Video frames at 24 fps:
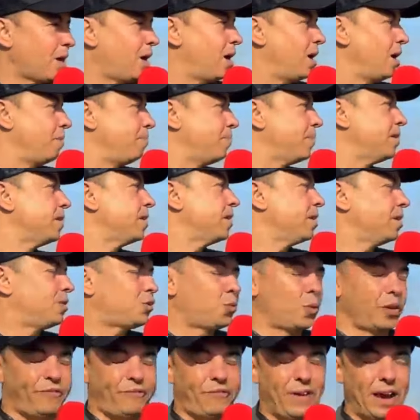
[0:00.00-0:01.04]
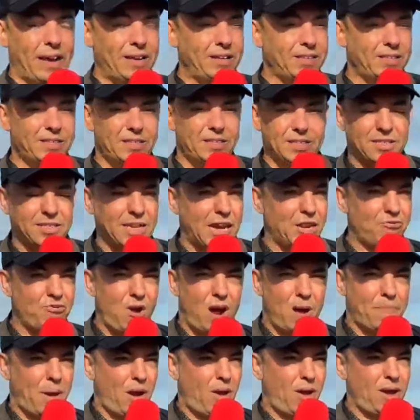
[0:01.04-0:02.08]
I just want the fans to stay
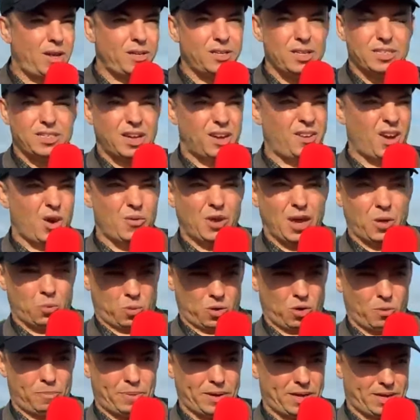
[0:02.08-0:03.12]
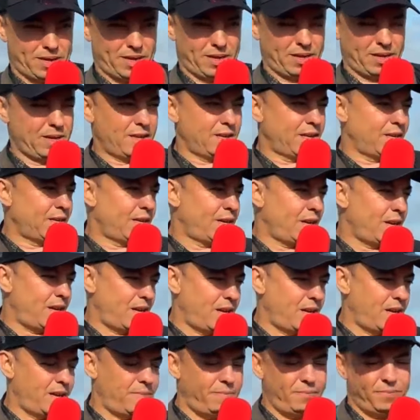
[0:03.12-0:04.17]
right behind us. I know they will be.
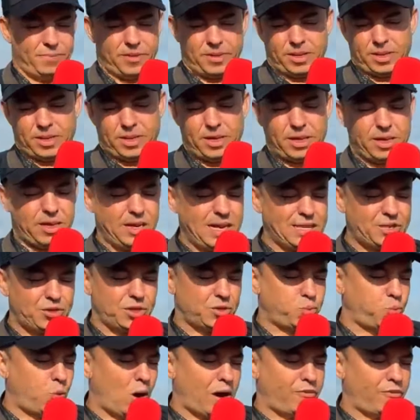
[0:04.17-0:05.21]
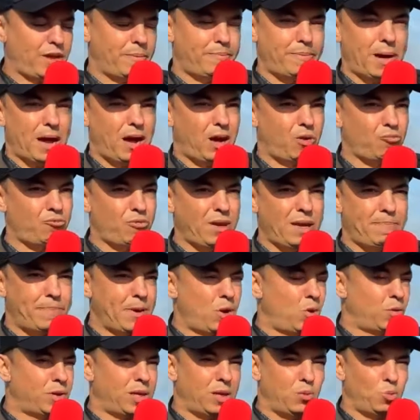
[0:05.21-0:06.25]
Let's just worry about
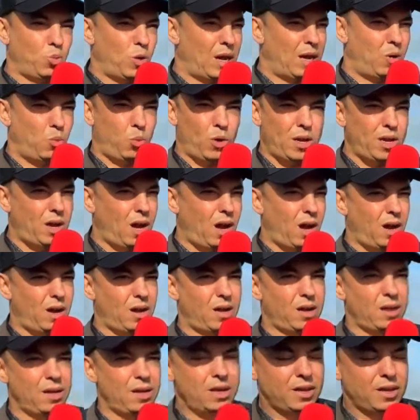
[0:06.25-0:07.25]
rebuilding where we are.